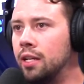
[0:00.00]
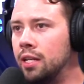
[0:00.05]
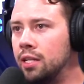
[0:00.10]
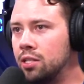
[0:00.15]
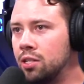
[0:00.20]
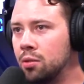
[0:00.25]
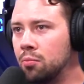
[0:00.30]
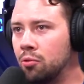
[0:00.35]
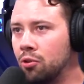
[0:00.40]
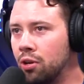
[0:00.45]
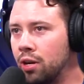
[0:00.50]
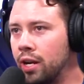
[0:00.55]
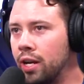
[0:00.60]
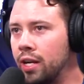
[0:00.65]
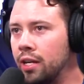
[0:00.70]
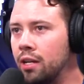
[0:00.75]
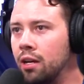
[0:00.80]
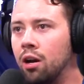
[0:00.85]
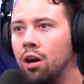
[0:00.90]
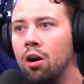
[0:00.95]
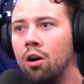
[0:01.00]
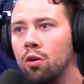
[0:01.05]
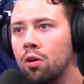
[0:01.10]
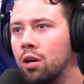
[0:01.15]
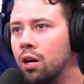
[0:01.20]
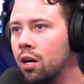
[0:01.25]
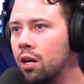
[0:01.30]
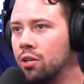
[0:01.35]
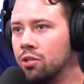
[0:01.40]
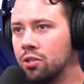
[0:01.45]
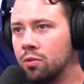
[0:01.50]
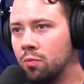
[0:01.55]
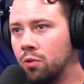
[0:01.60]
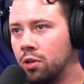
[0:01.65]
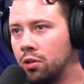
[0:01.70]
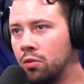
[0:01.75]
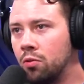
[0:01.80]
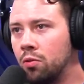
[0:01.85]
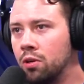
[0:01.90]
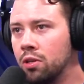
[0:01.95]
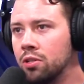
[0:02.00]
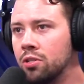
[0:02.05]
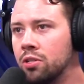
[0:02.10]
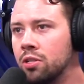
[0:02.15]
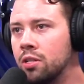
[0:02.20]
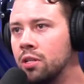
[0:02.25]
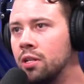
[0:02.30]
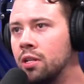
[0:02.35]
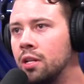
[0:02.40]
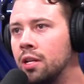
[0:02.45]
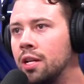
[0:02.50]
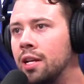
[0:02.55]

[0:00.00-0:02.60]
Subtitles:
Easter parade, all cars and one horse.